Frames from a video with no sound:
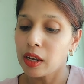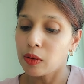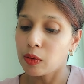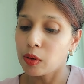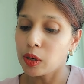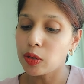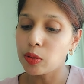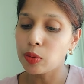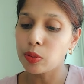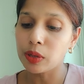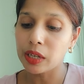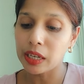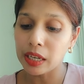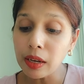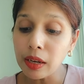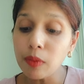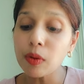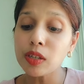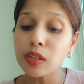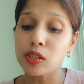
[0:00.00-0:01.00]
which he
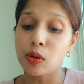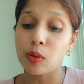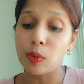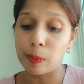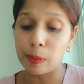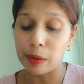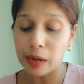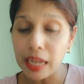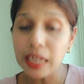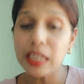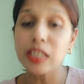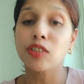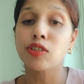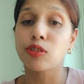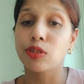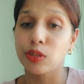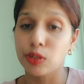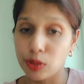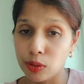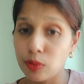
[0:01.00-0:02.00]
was obliged to
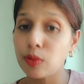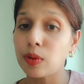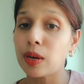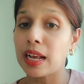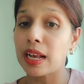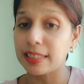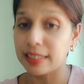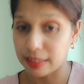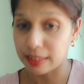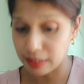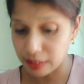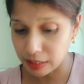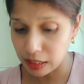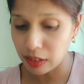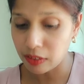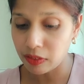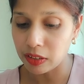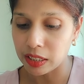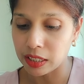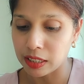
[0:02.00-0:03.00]
do as a
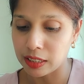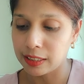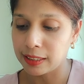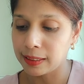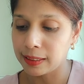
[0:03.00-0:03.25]
servant.